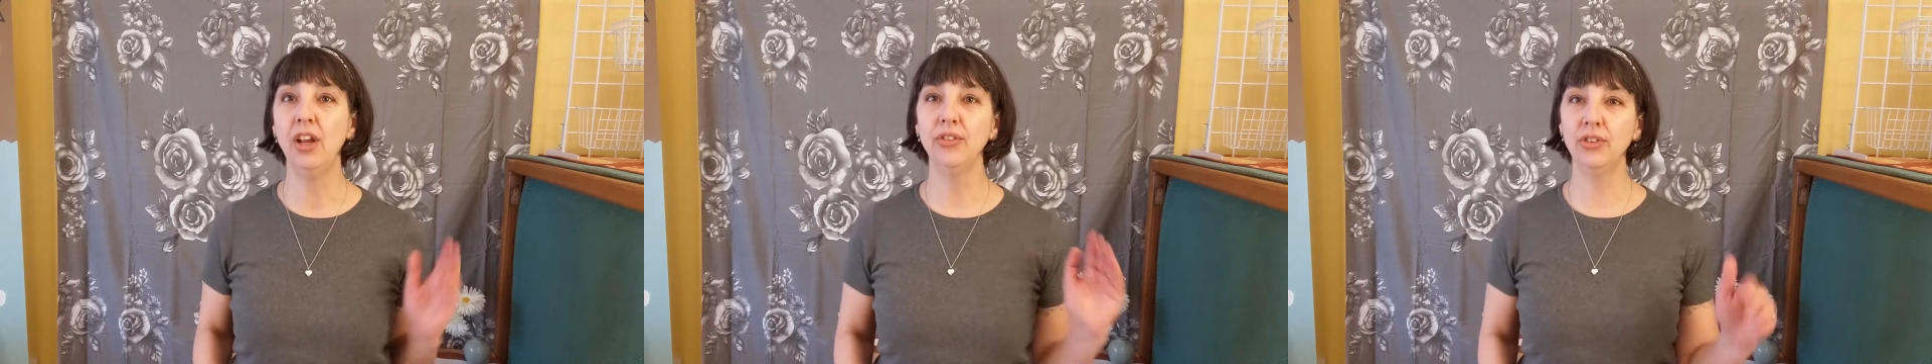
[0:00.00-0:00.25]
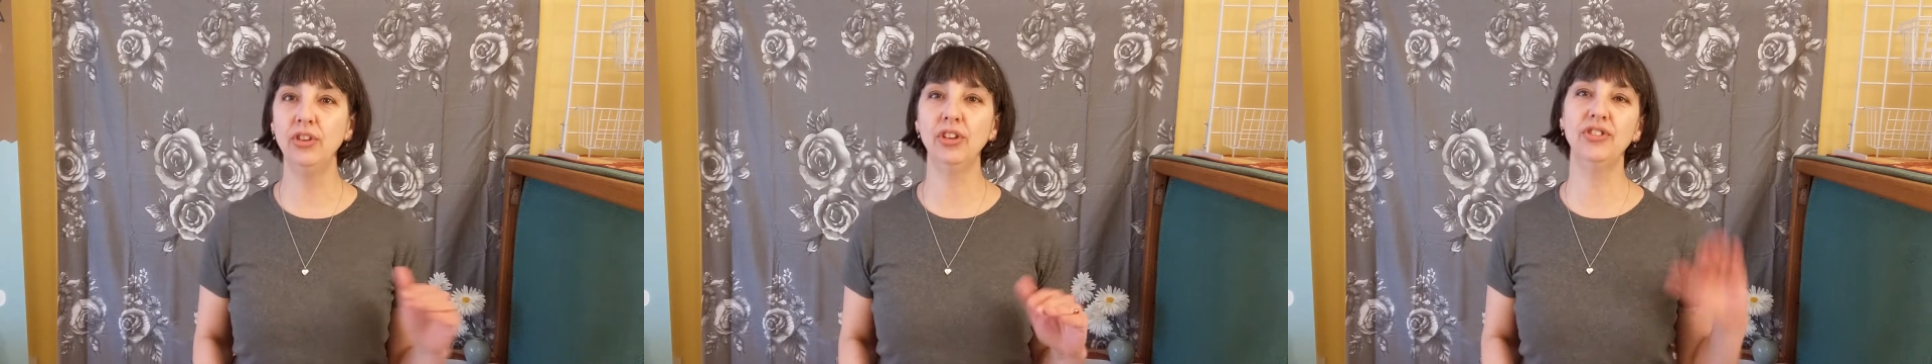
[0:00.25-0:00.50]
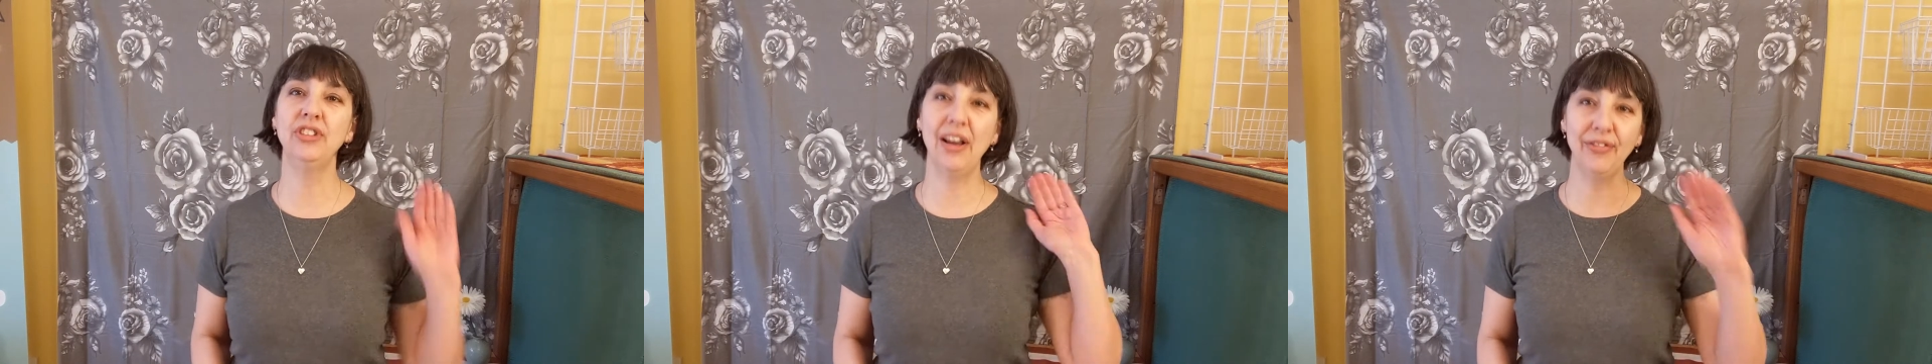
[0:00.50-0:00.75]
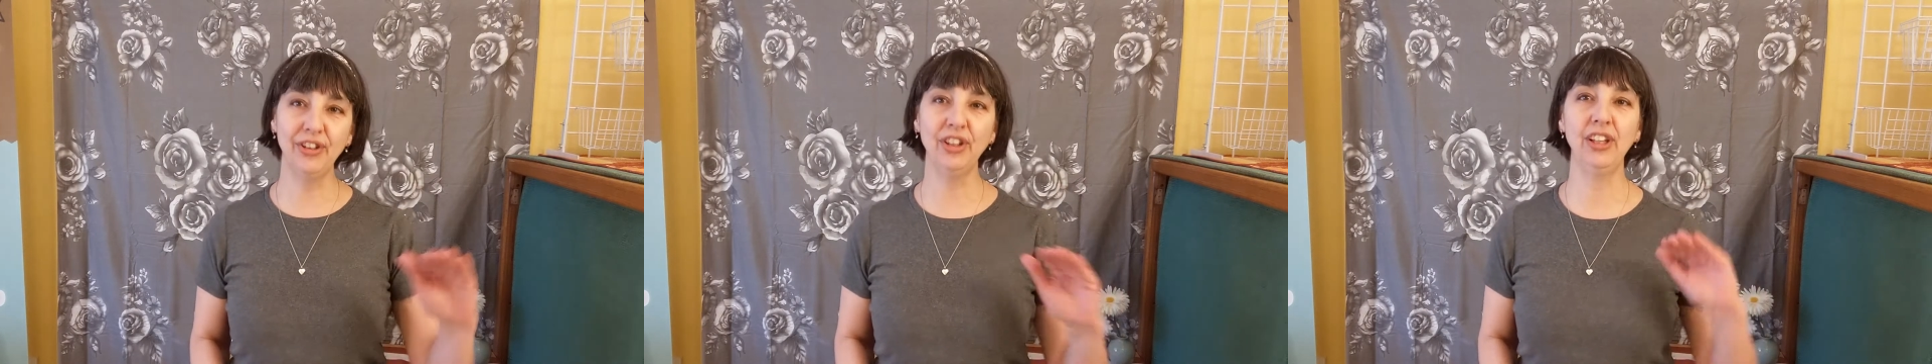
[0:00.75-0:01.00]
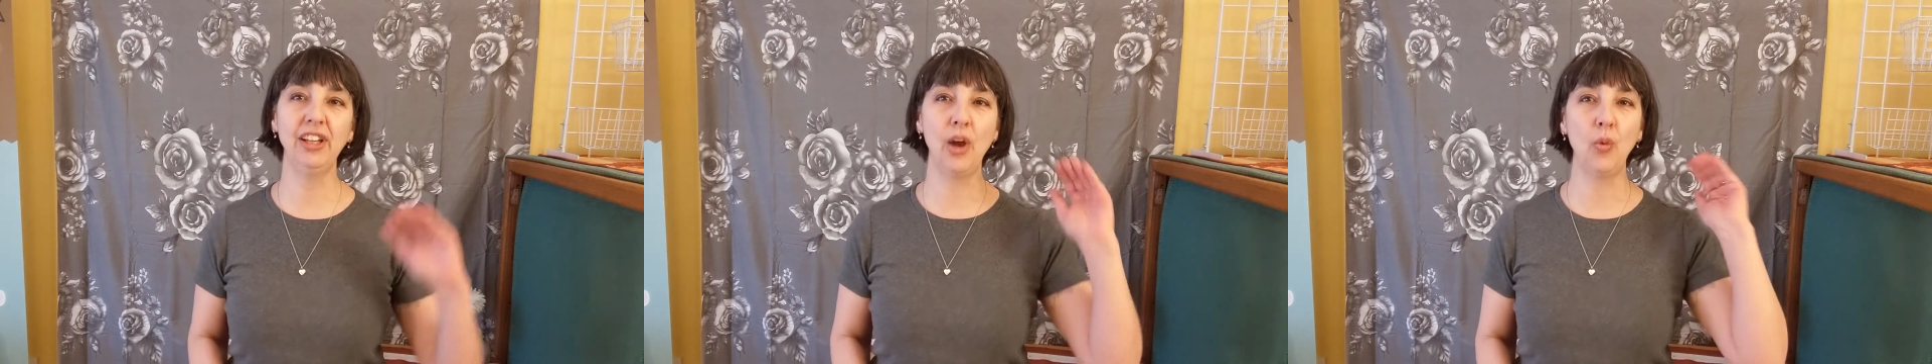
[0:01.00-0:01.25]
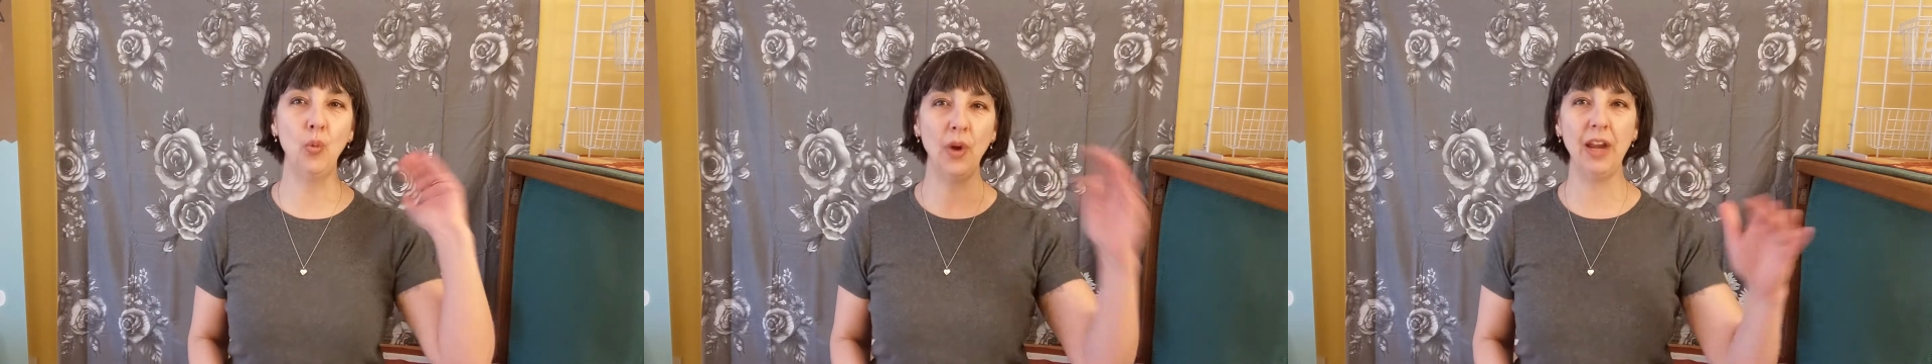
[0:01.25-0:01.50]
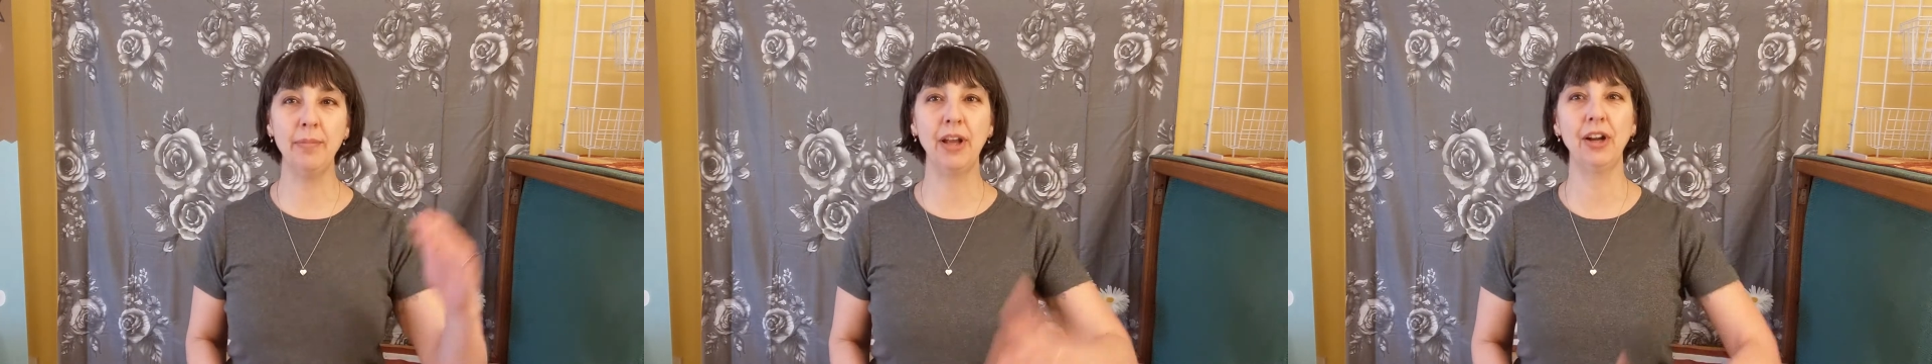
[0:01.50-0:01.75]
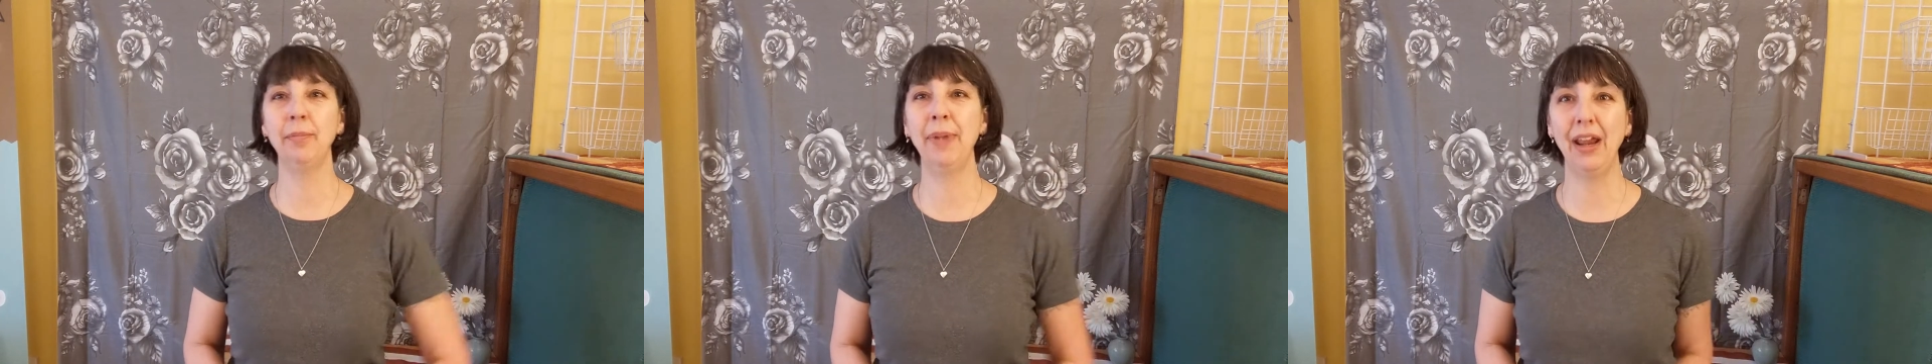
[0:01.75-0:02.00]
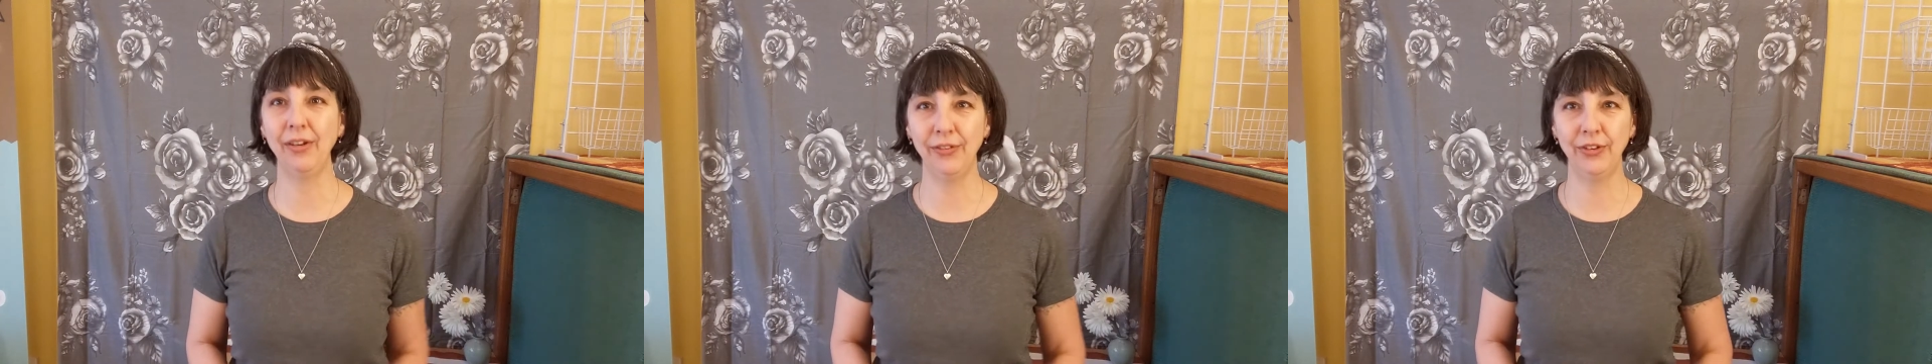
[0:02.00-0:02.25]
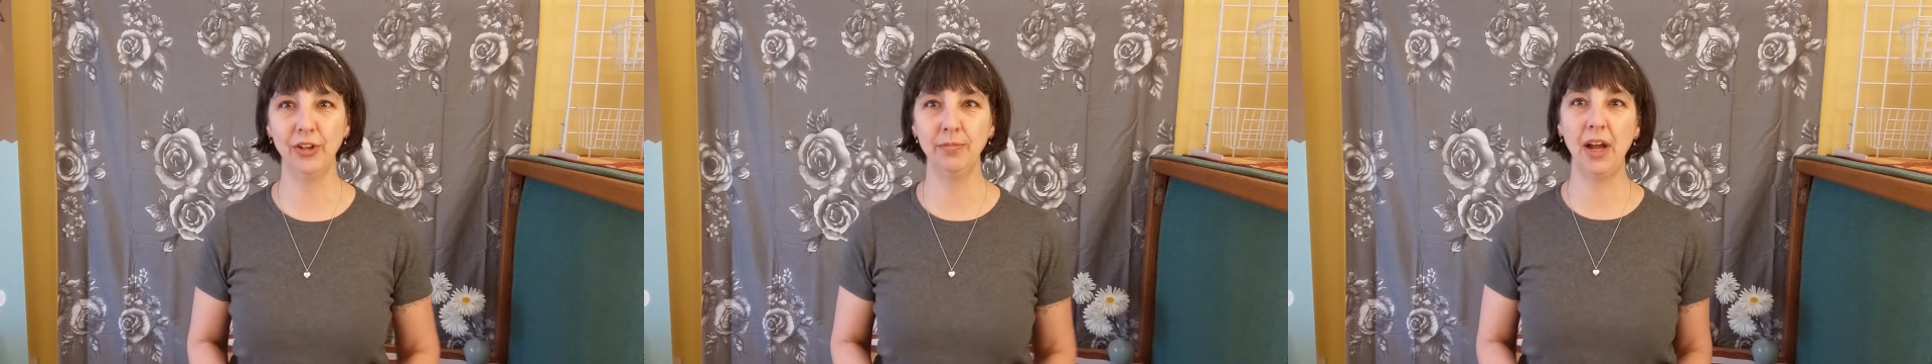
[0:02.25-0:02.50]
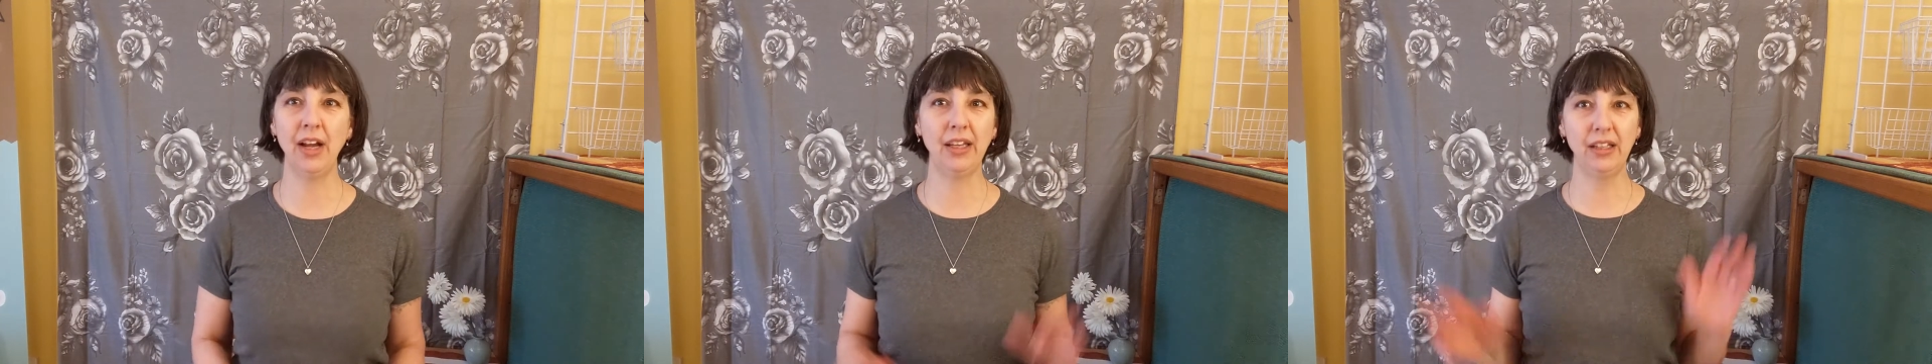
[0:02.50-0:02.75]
So you'll definitely get way better bang for your buck,